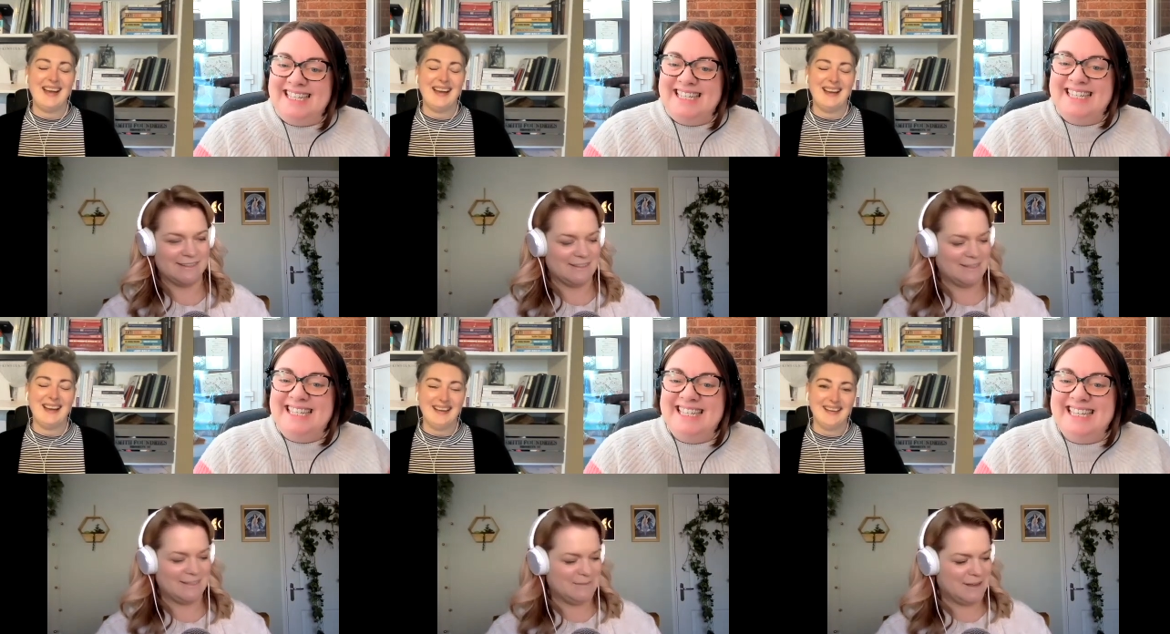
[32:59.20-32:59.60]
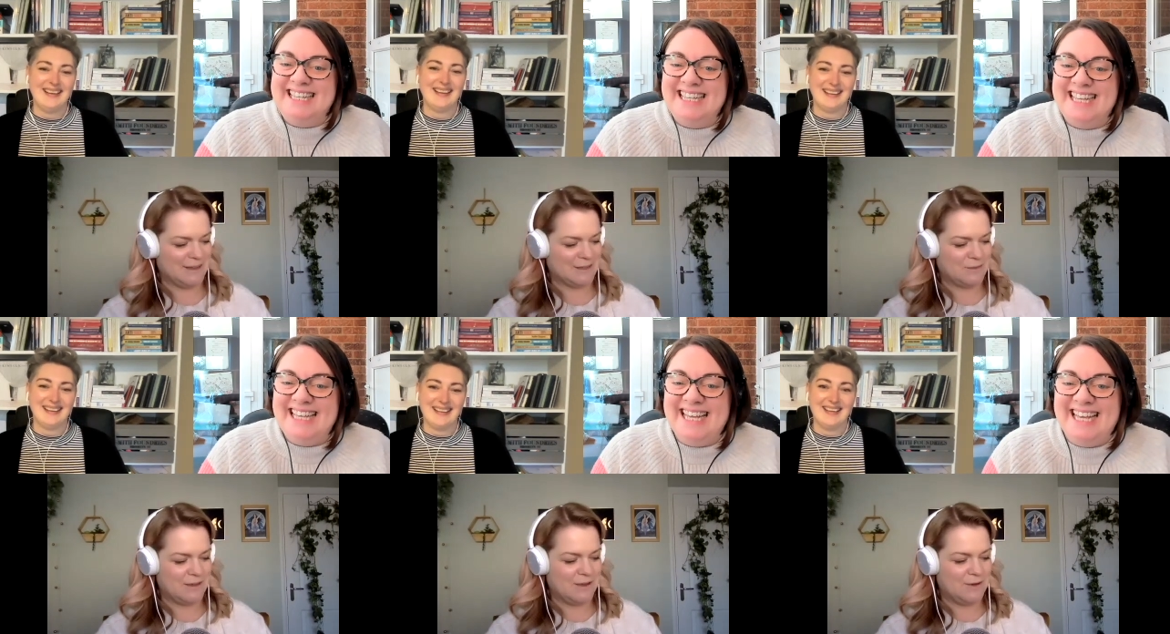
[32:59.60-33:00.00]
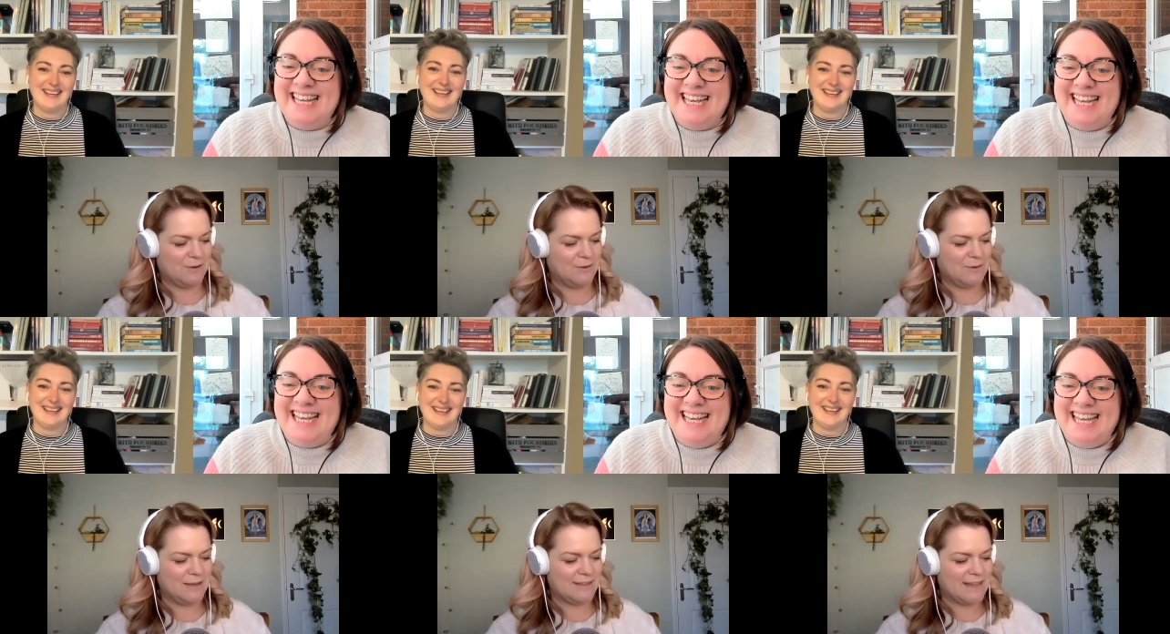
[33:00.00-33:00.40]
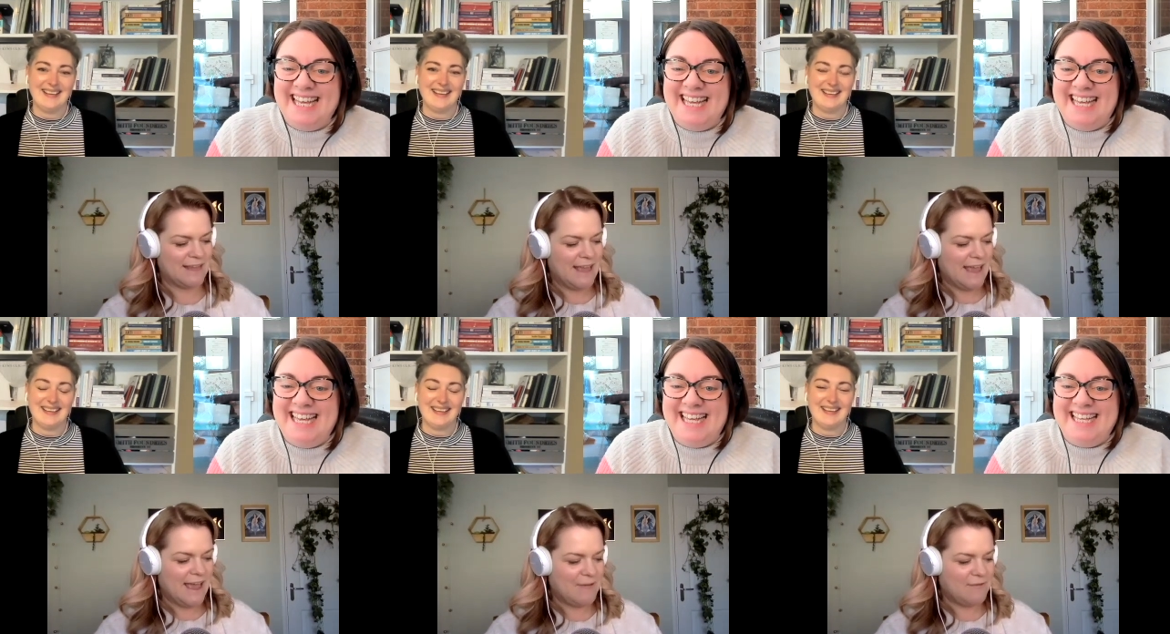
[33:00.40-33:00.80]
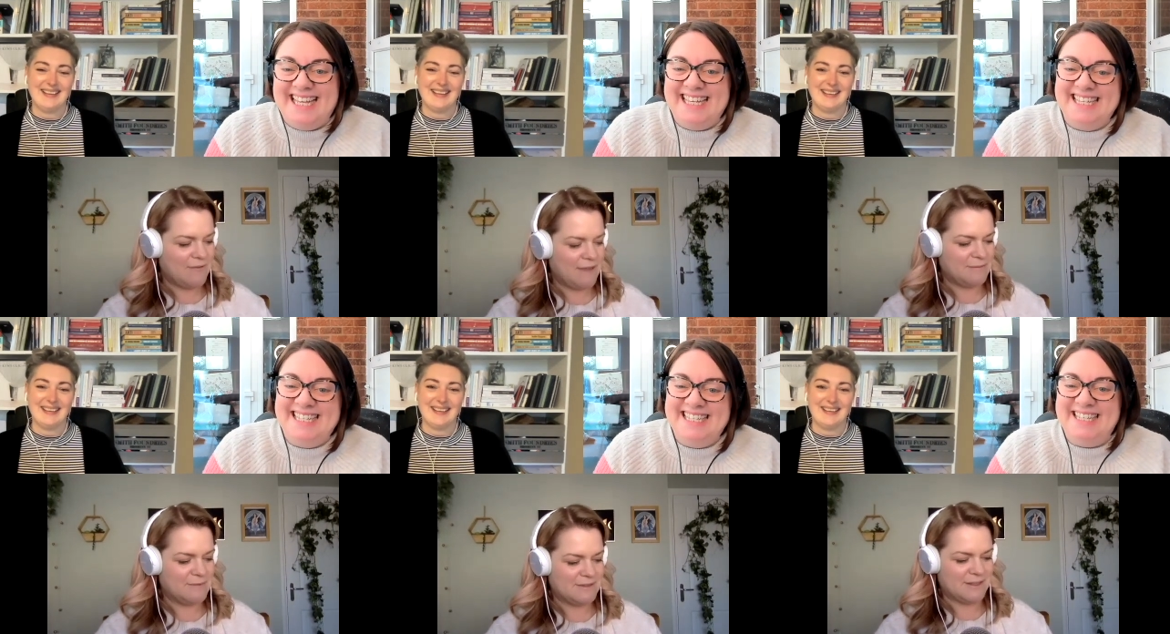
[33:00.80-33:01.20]
Speaker 1: yeah. because we always, every
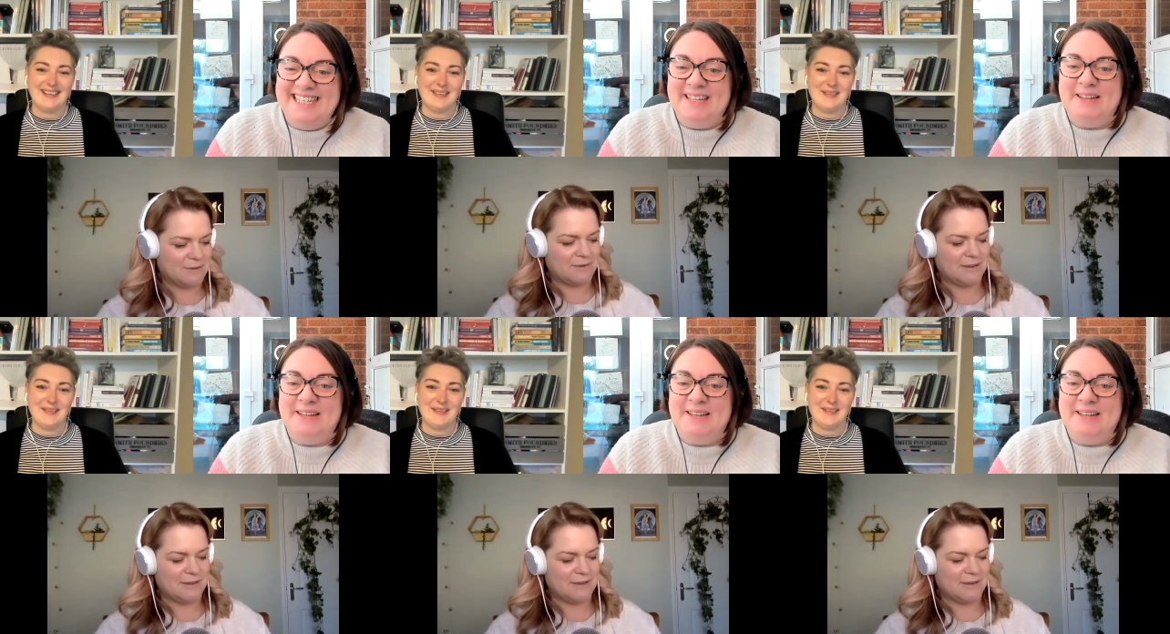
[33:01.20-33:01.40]
episode, we